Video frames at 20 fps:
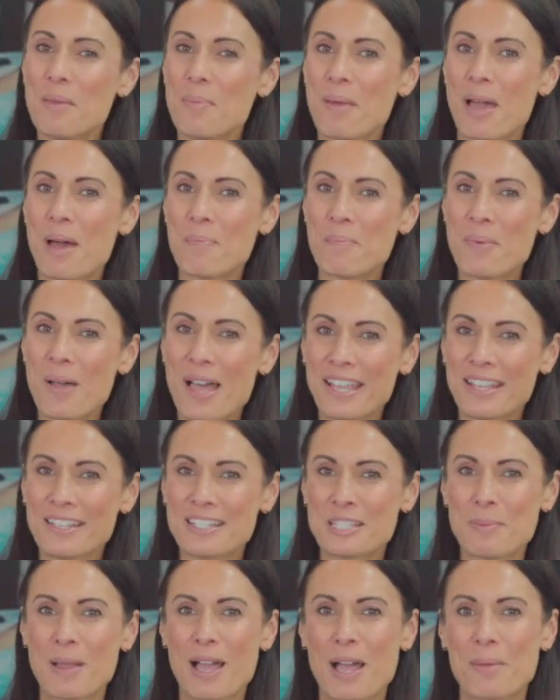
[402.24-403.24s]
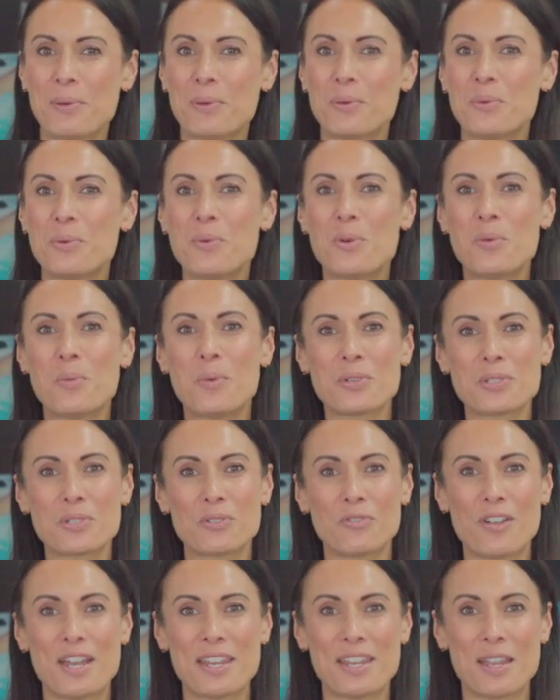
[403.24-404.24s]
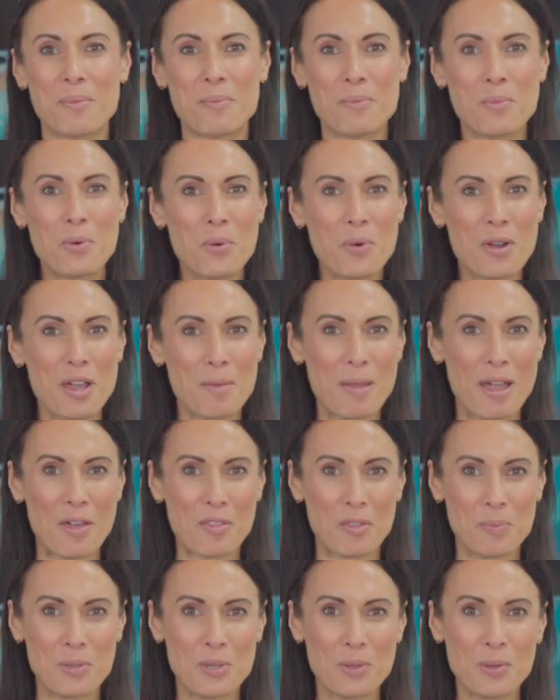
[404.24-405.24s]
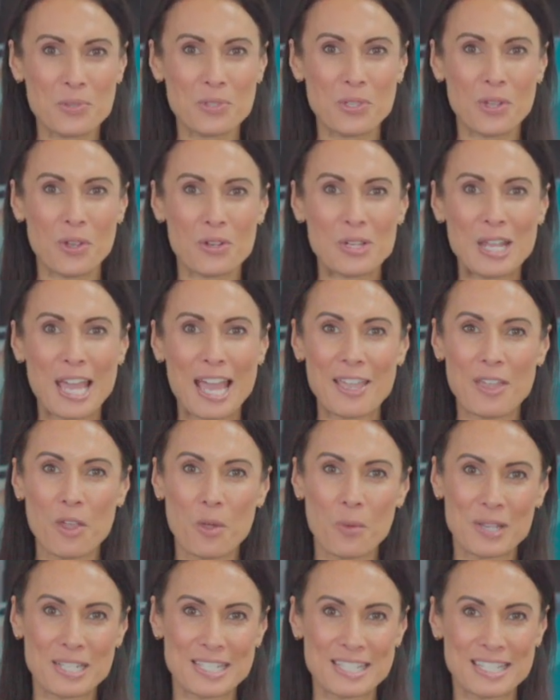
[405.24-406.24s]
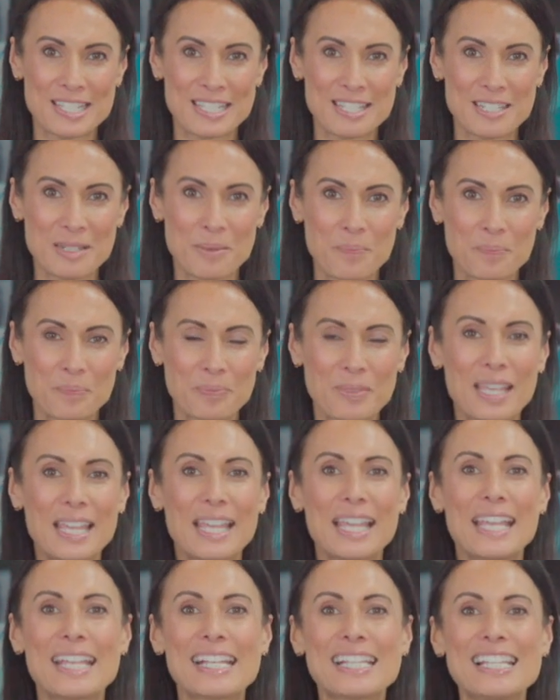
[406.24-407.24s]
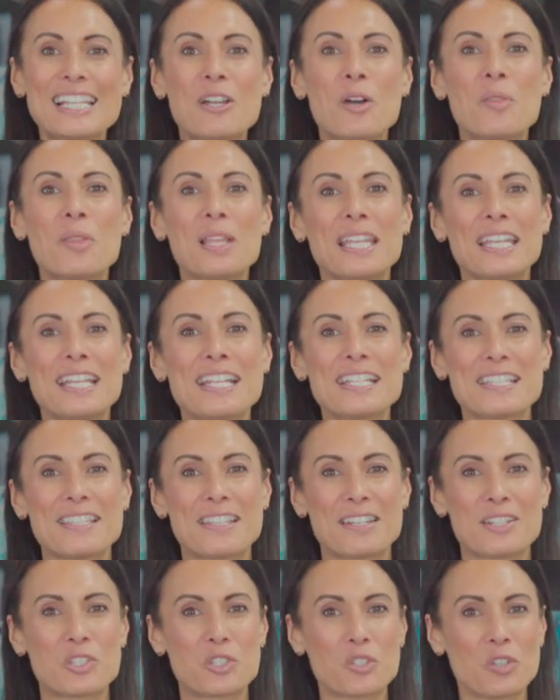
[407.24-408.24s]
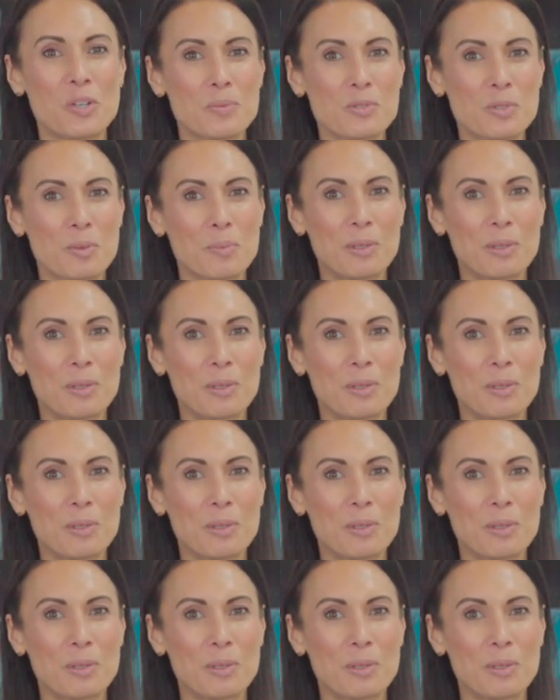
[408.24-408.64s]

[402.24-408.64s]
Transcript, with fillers: about buying a spa pool or want to find out more about the PureZone AOS system, click on the links in the description